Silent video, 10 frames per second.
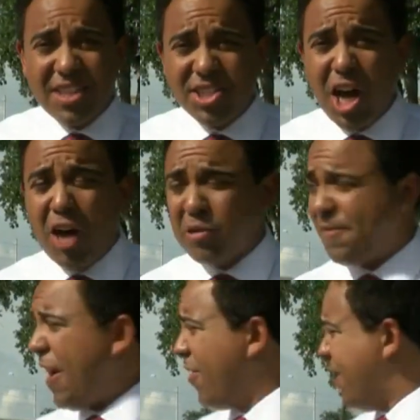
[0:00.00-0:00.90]
The dog
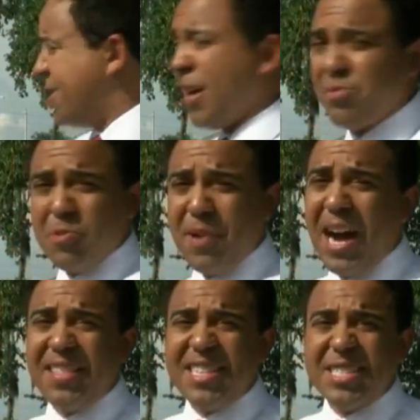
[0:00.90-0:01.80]
was found in a dumpster
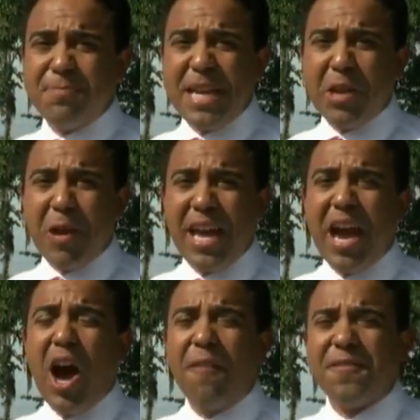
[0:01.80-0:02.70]
behind the
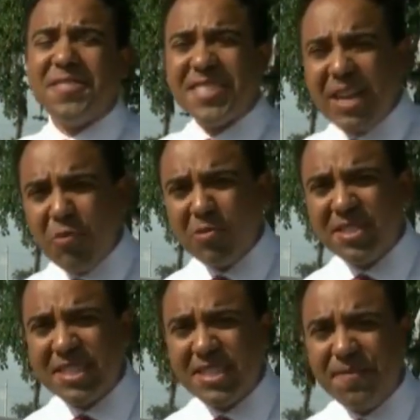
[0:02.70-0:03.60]
speedway off of State
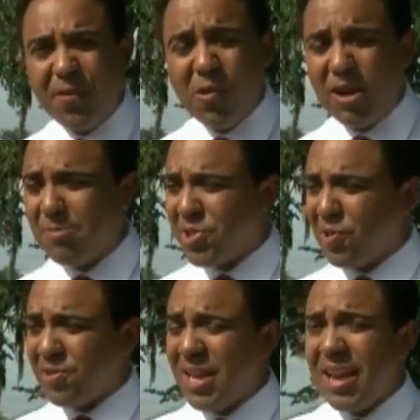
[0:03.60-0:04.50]
Road 64, and I'm
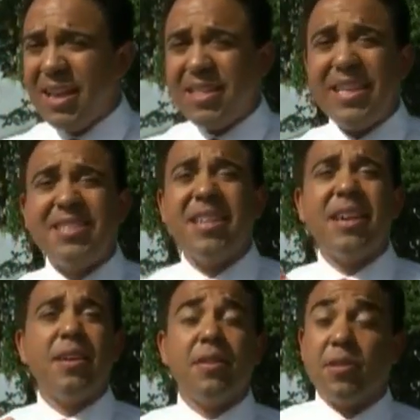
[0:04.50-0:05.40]
told these
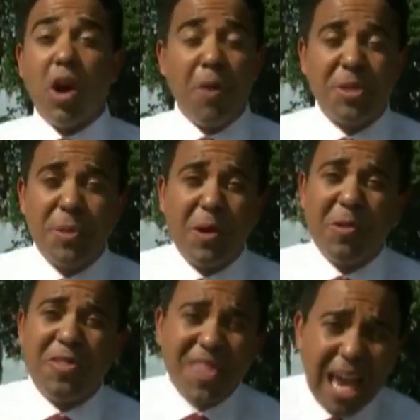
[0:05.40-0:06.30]
garbage men
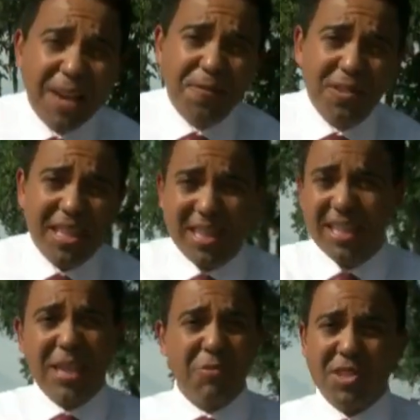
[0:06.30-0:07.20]
were thankful that the
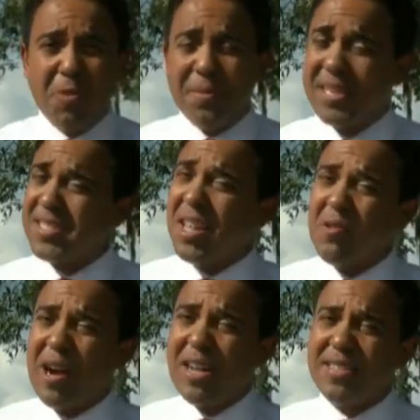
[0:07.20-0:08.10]
lid was open because
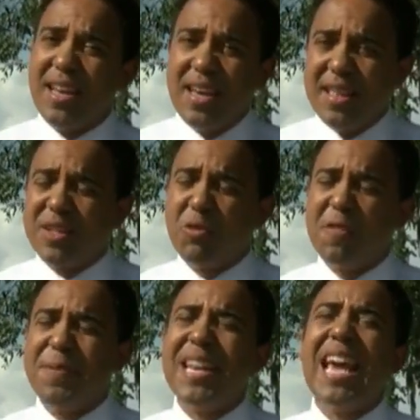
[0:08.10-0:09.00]
otherwise this
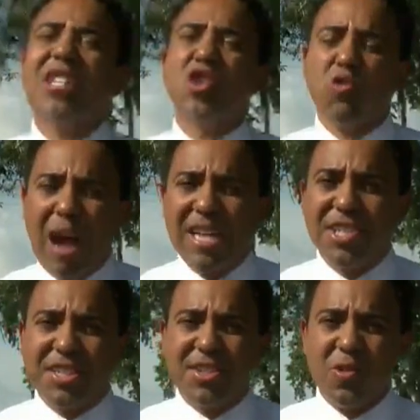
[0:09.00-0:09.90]
would have been a
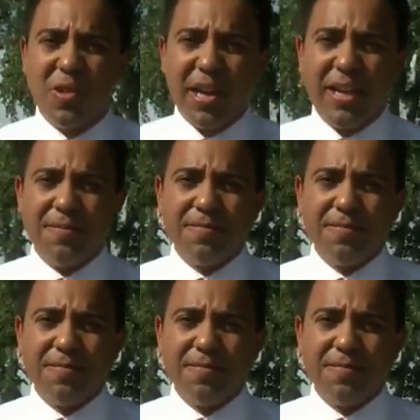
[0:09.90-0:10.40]
tragic story.